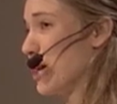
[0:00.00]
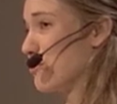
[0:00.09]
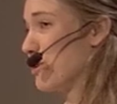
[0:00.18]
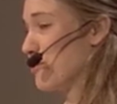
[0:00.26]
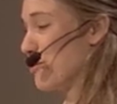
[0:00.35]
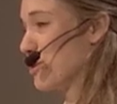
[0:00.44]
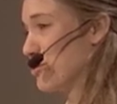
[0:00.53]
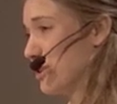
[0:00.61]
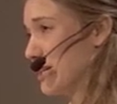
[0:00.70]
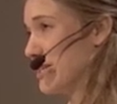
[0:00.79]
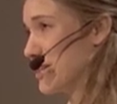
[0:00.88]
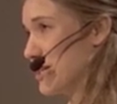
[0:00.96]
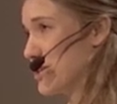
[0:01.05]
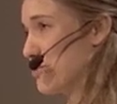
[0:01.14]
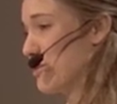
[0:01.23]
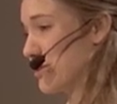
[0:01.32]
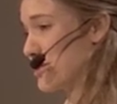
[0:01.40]
to get me from the police
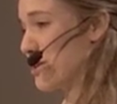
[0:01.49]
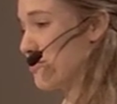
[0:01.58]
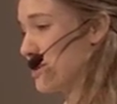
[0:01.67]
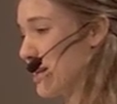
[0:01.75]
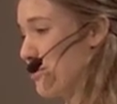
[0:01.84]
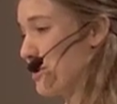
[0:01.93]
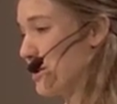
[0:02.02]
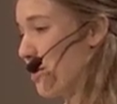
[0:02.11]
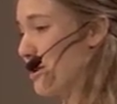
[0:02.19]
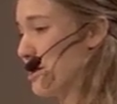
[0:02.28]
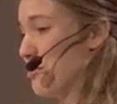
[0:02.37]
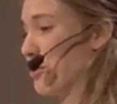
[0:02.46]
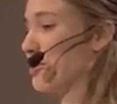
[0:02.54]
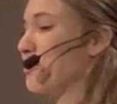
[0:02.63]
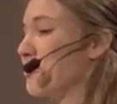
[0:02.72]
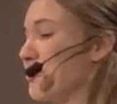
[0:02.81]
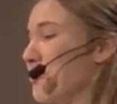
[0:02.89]
station because they wouldn't let me go anymore.